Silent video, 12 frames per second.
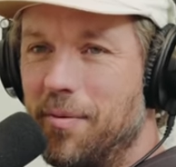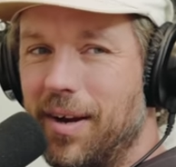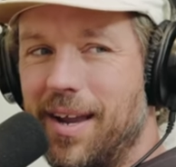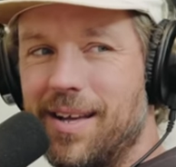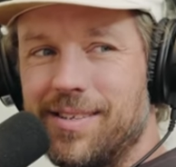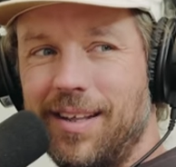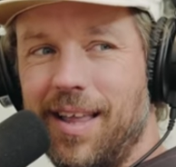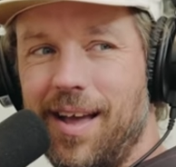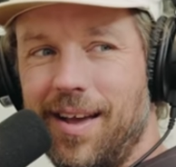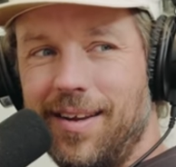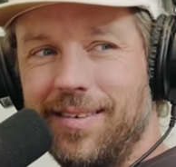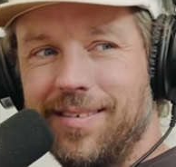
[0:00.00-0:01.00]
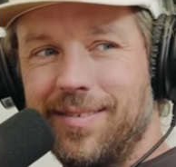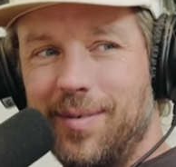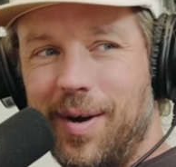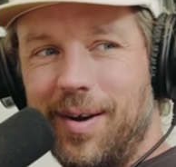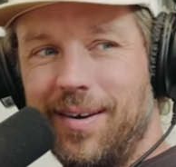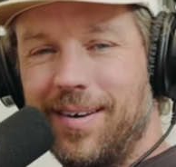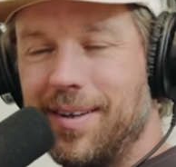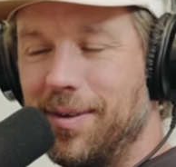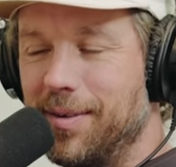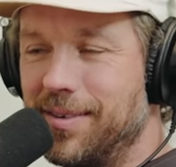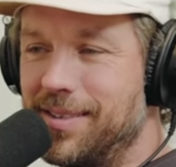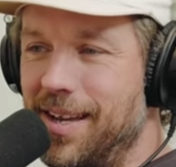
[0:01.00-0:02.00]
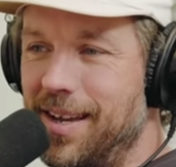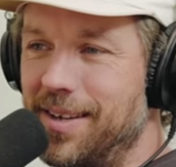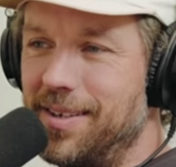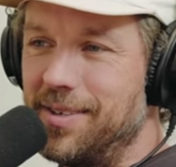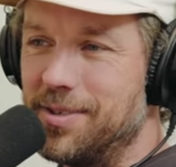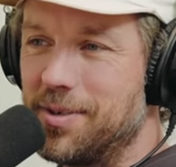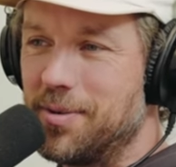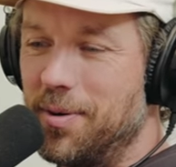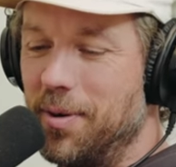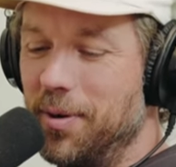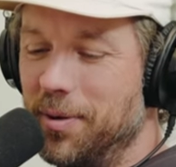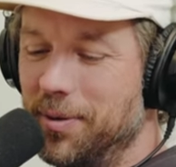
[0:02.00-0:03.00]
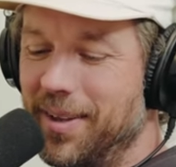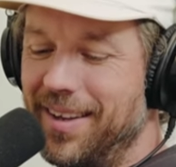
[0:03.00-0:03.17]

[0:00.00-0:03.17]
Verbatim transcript: Rick has a line where he'll say to his crew,